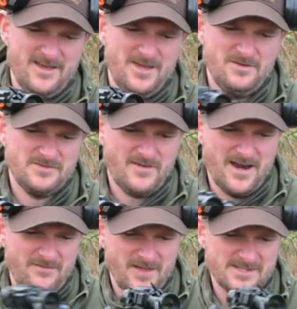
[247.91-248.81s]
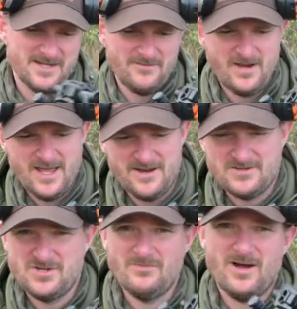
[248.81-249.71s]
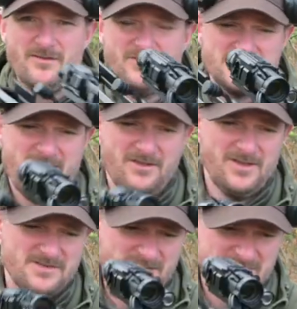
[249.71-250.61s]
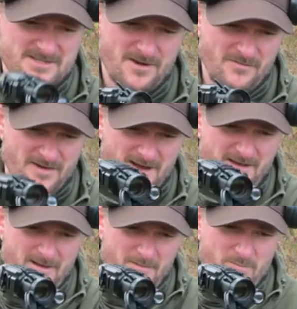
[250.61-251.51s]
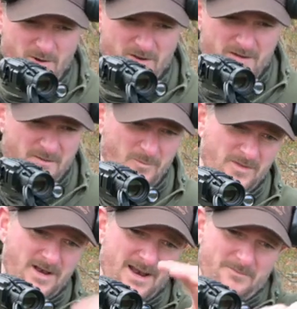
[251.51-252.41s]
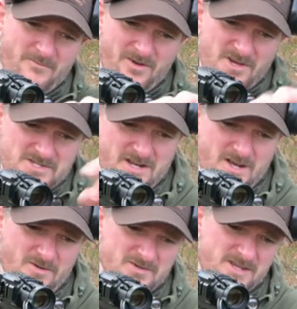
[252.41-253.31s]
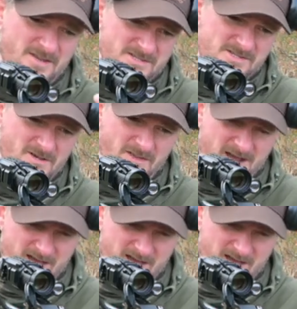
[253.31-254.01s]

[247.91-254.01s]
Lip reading: a huge fan of this, and I've only had two rifles out using it so far, but with the clamp version, and also this has got the